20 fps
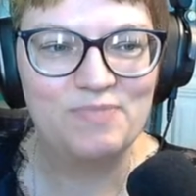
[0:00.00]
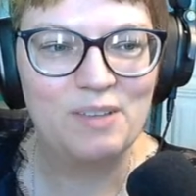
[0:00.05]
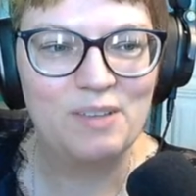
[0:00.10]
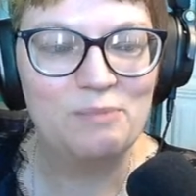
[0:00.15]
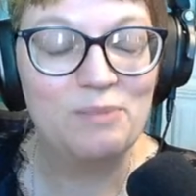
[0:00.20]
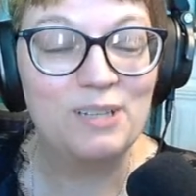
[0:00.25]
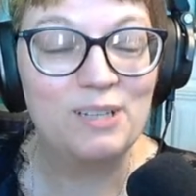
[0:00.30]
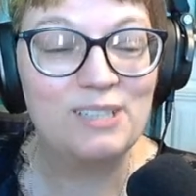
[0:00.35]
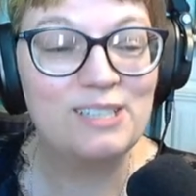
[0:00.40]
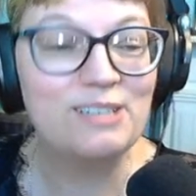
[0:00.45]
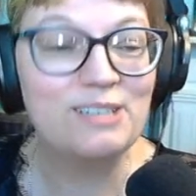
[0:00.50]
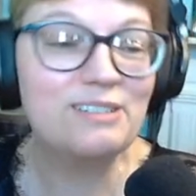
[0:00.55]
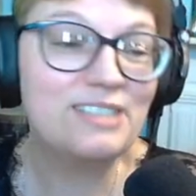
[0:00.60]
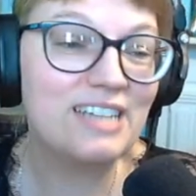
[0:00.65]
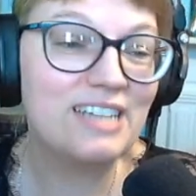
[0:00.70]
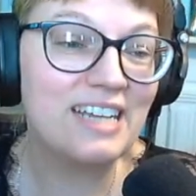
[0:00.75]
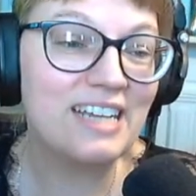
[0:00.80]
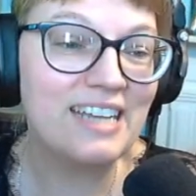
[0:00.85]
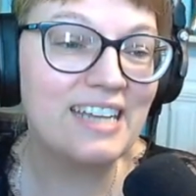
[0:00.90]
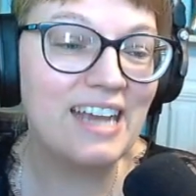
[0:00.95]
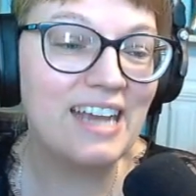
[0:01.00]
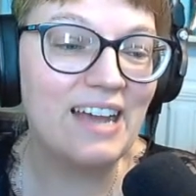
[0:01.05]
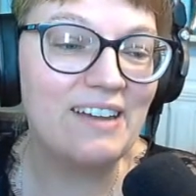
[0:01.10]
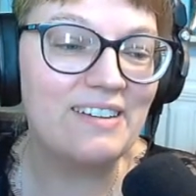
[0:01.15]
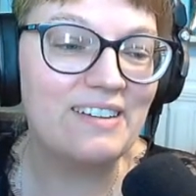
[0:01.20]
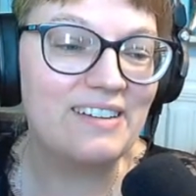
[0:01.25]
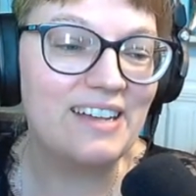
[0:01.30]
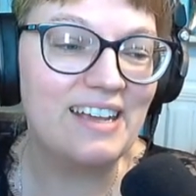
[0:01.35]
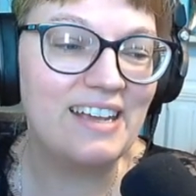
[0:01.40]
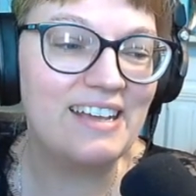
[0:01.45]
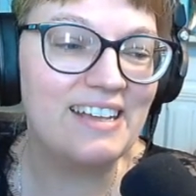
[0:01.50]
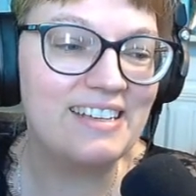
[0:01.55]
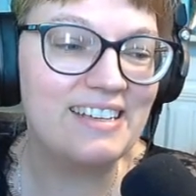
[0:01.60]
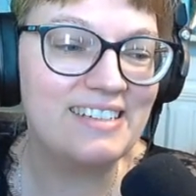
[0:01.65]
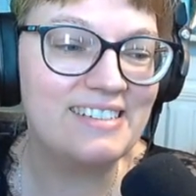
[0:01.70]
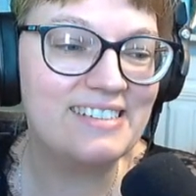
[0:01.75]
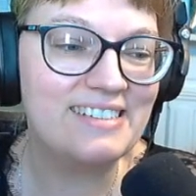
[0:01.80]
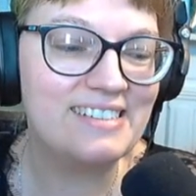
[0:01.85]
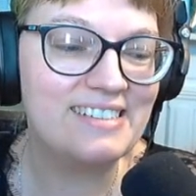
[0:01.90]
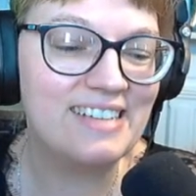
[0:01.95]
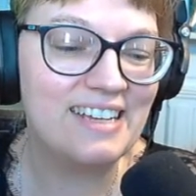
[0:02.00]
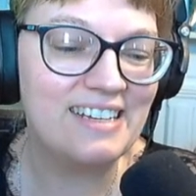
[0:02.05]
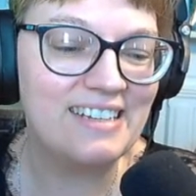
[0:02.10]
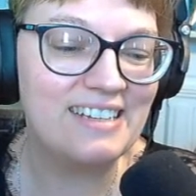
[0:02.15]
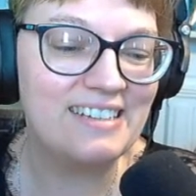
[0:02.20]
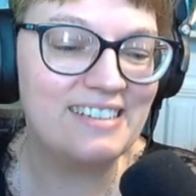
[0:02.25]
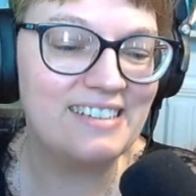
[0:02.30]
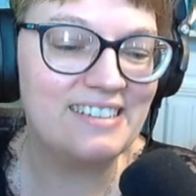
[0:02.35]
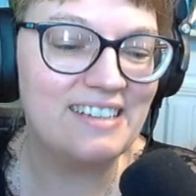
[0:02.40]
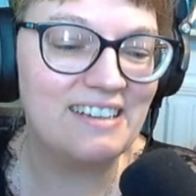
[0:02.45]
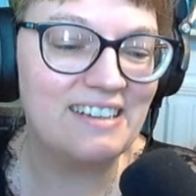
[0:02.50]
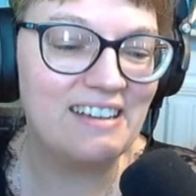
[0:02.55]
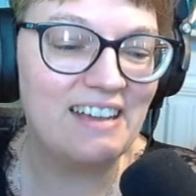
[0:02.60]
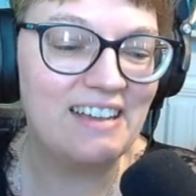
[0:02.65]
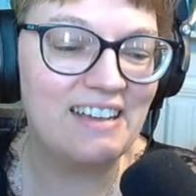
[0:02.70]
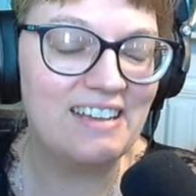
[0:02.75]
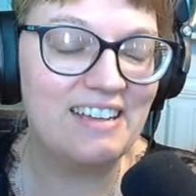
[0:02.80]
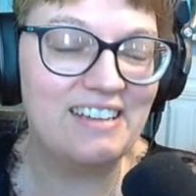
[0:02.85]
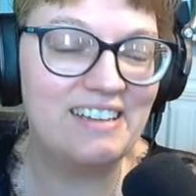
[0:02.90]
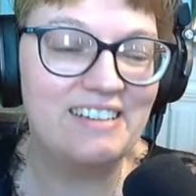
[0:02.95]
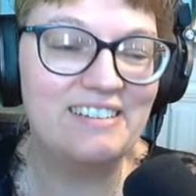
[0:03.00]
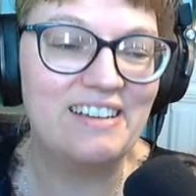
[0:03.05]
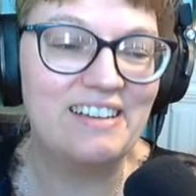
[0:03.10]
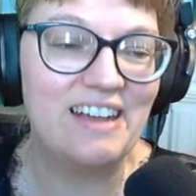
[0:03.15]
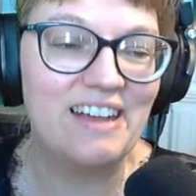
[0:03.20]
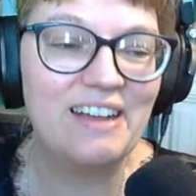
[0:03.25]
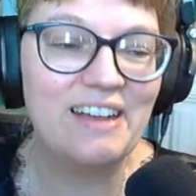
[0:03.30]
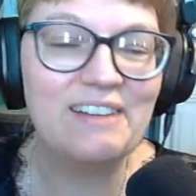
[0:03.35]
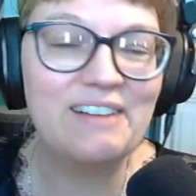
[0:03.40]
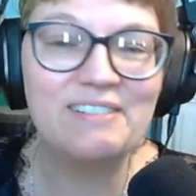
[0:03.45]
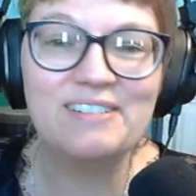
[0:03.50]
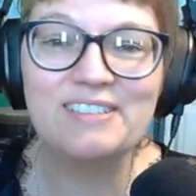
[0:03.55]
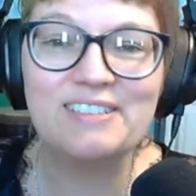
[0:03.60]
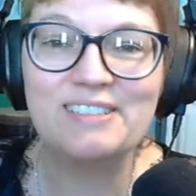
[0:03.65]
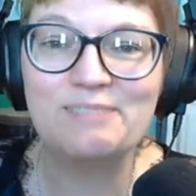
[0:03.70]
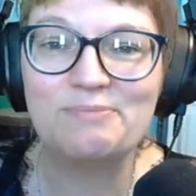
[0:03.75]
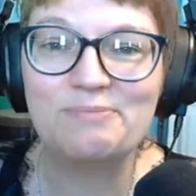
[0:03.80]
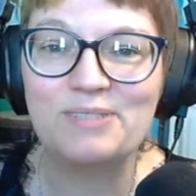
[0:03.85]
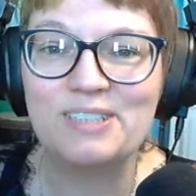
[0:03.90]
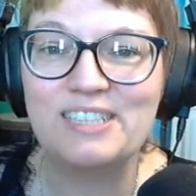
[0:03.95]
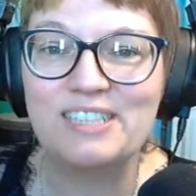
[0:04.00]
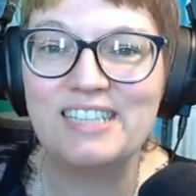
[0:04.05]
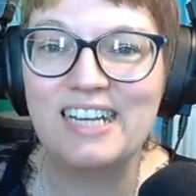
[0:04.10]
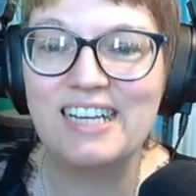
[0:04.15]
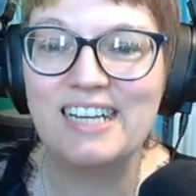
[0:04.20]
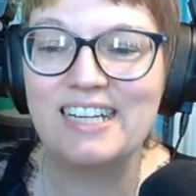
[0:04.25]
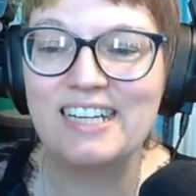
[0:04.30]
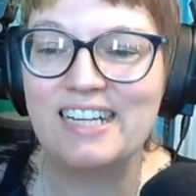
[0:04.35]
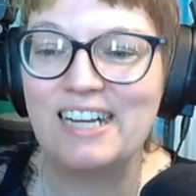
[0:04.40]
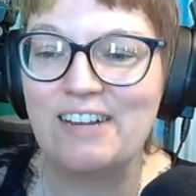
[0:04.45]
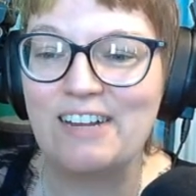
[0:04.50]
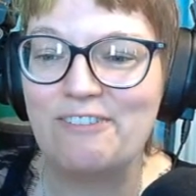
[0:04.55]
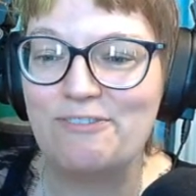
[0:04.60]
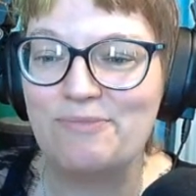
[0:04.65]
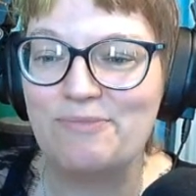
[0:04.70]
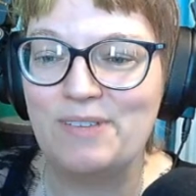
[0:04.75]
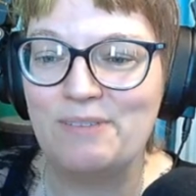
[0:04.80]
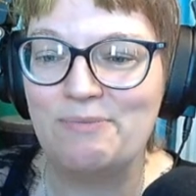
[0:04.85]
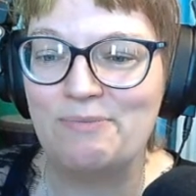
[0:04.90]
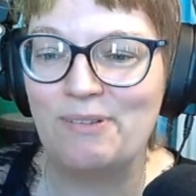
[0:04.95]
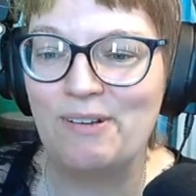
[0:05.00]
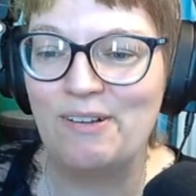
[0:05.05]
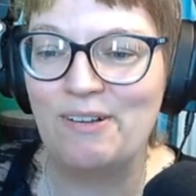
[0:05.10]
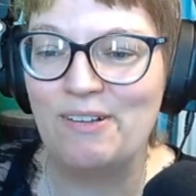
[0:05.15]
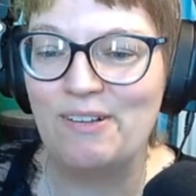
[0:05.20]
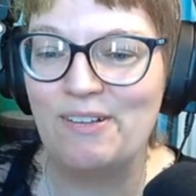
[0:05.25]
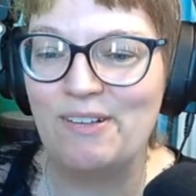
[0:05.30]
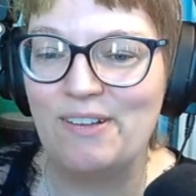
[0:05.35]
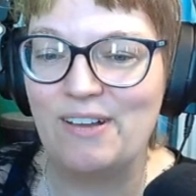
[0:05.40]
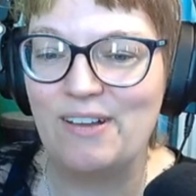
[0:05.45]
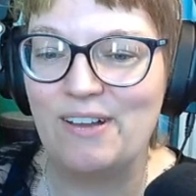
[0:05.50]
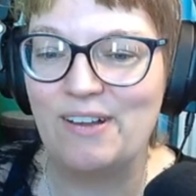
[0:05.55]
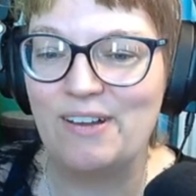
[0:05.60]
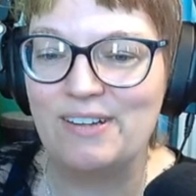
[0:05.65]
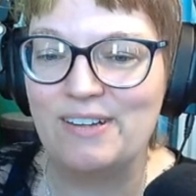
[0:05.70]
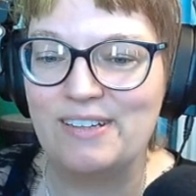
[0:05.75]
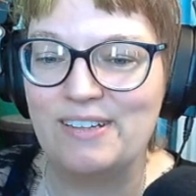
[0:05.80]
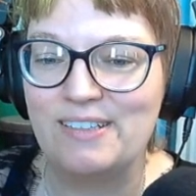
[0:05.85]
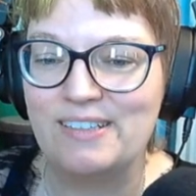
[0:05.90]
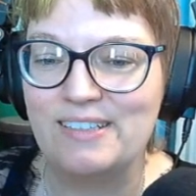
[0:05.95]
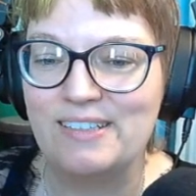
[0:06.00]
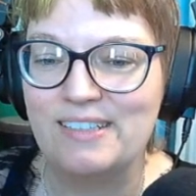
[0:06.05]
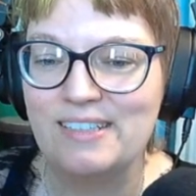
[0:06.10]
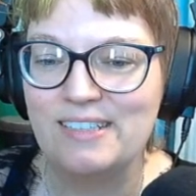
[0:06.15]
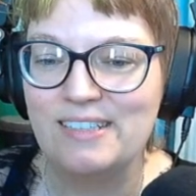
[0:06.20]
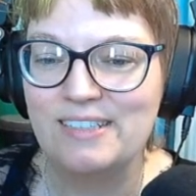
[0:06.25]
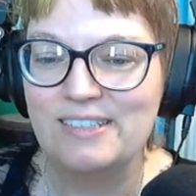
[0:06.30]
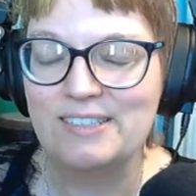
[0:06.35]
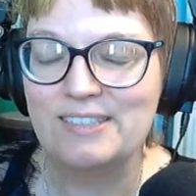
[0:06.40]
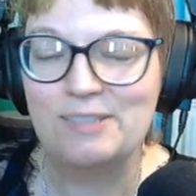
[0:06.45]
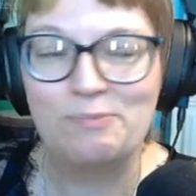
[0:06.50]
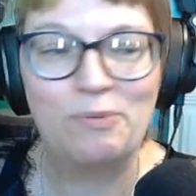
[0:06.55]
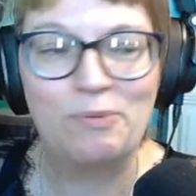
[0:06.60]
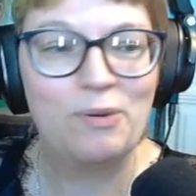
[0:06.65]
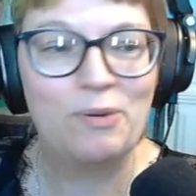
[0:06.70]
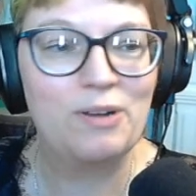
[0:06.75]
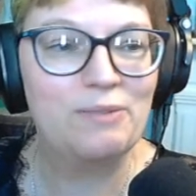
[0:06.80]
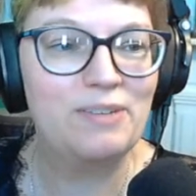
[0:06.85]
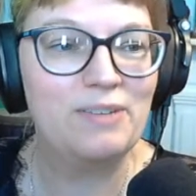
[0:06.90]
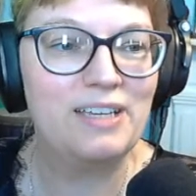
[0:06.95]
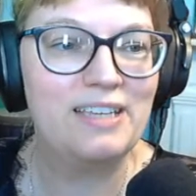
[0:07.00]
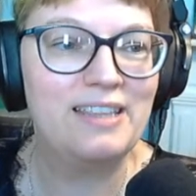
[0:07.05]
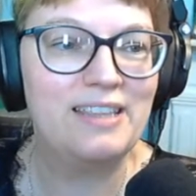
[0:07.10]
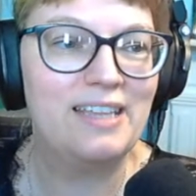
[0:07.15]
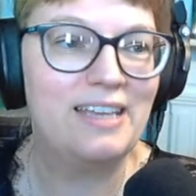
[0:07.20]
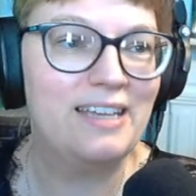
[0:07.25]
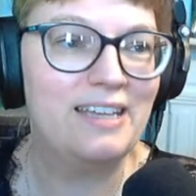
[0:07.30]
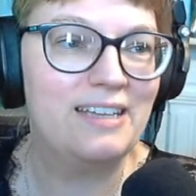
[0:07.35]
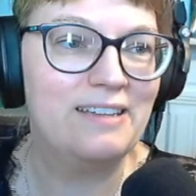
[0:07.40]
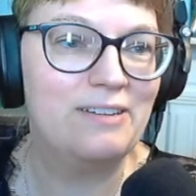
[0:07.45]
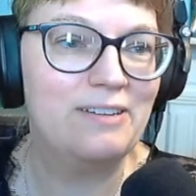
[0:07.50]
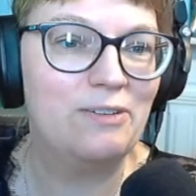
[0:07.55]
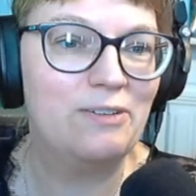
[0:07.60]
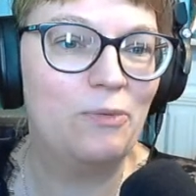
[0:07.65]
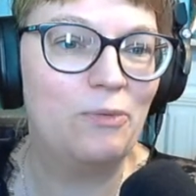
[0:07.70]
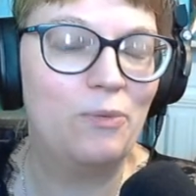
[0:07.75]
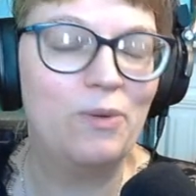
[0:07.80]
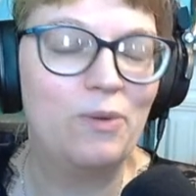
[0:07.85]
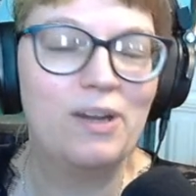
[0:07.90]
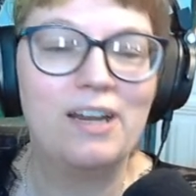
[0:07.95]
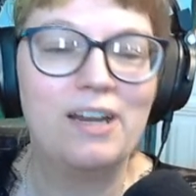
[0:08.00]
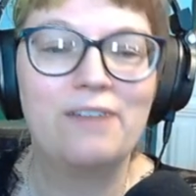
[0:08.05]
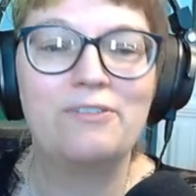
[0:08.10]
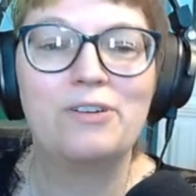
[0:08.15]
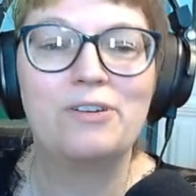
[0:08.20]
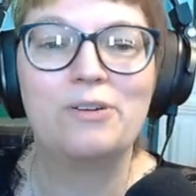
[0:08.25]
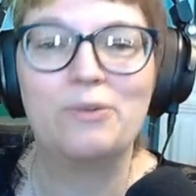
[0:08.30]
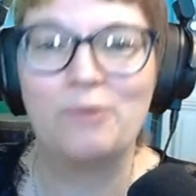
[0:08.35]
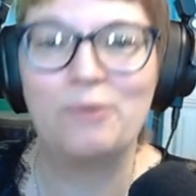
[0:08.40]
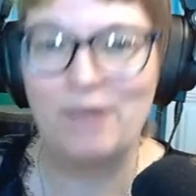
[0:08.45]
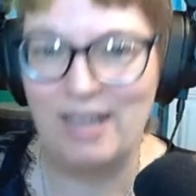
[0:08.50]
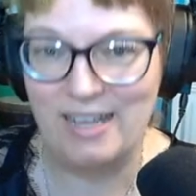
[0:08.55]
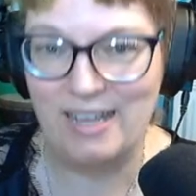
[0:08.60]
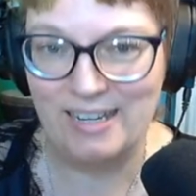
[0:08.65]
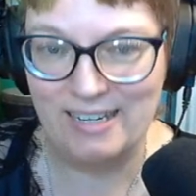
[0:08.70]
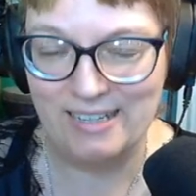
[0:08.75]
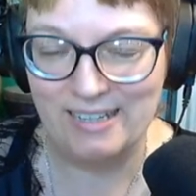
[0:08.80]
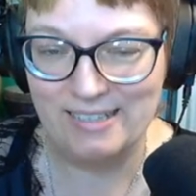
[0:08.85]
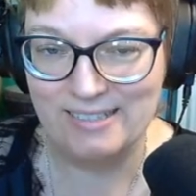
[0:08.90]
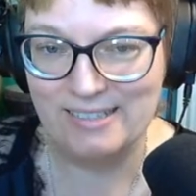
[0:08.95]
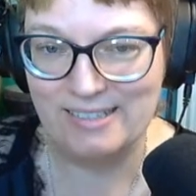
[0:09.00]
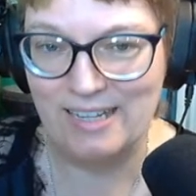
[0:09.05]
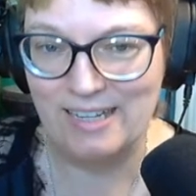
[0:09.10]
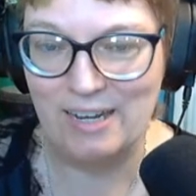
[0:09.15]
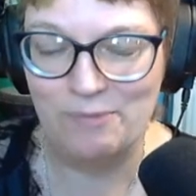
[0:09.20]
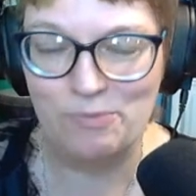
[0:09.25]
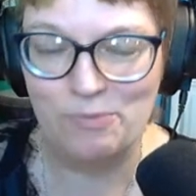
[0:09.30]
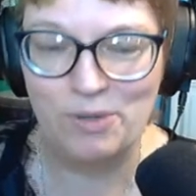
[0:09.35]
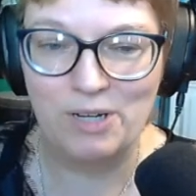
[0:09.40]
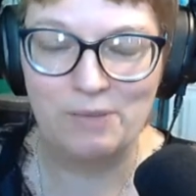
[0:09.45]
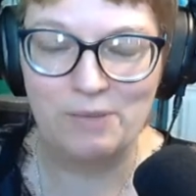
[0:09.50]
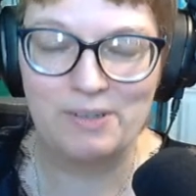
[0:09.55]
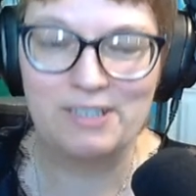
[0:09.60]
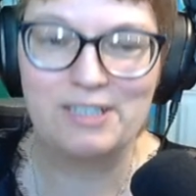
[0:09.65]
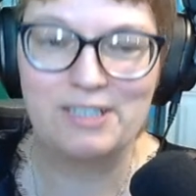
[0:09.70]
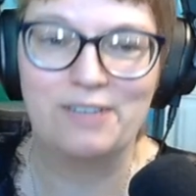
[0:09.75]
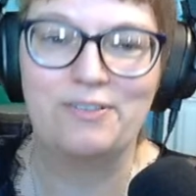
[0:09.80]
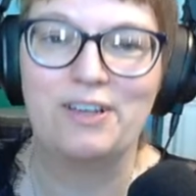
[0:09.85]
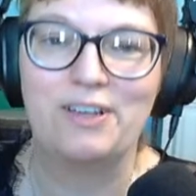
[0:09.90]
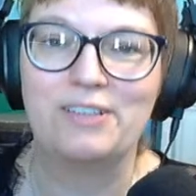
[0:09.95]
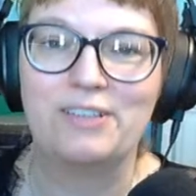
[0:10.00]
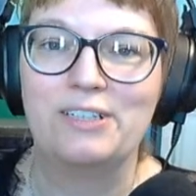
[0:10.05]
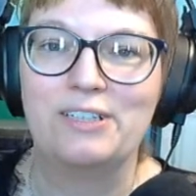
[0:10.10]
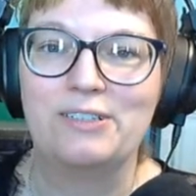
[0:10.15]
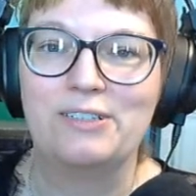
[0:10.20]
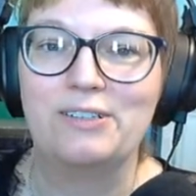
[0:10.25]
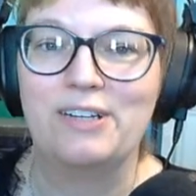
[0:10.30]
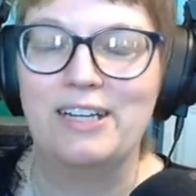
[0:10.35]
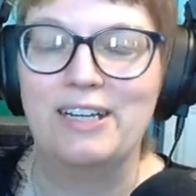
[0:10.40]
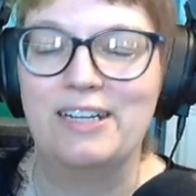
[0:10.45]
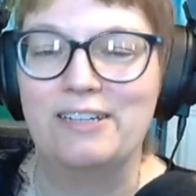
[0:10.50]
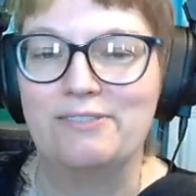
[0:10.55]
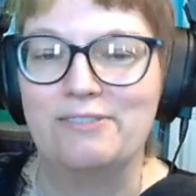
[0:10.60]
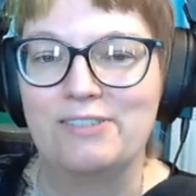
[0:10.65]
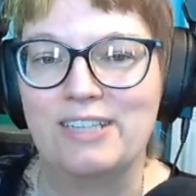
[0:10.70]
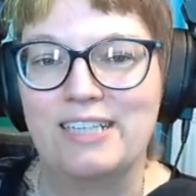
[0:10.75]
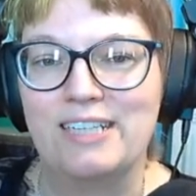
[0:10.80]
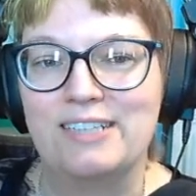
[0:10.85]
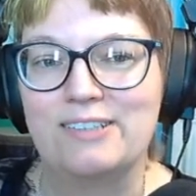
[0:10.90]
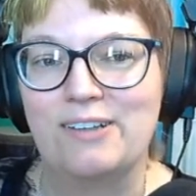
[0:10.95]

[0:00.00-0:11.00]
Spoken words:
But do check it out. And I always appreciate it if people are supporting me in whatever way it is that I'm putting myself out there creatively.